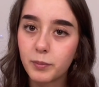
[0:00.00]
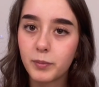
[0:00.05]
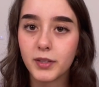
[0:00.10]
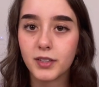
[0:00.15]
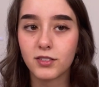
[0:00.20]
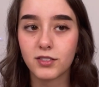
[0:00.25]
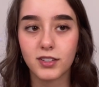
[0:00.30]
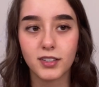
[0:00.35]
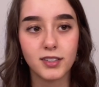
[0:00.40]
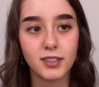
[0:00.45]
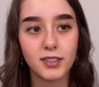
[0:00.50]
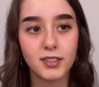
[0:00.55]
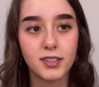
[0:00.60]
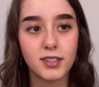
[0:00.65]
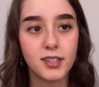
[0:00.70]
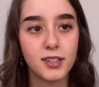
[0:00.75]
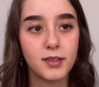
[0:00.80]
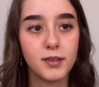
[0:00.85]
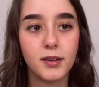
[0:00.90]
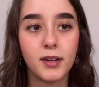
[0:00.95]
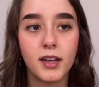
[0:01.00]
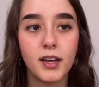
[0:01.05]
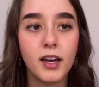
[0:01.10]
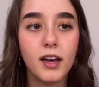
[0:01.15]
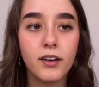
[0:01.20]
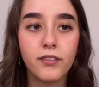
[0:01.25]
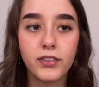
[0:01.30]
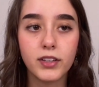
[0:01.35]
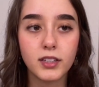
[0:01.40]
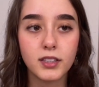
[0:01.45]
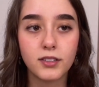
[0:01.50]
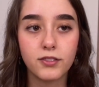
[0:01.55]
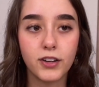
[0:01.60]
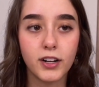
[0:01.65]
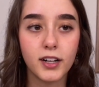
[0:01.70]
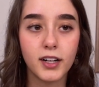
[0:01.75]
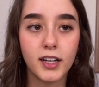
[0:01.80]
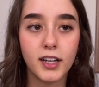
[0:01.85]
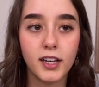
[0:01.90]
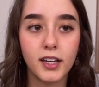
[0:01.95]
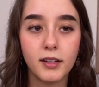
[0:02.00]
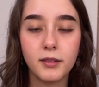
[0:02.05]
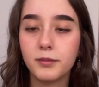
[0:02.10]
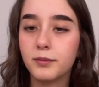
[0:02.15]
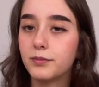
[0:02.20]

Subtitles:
It's just feels very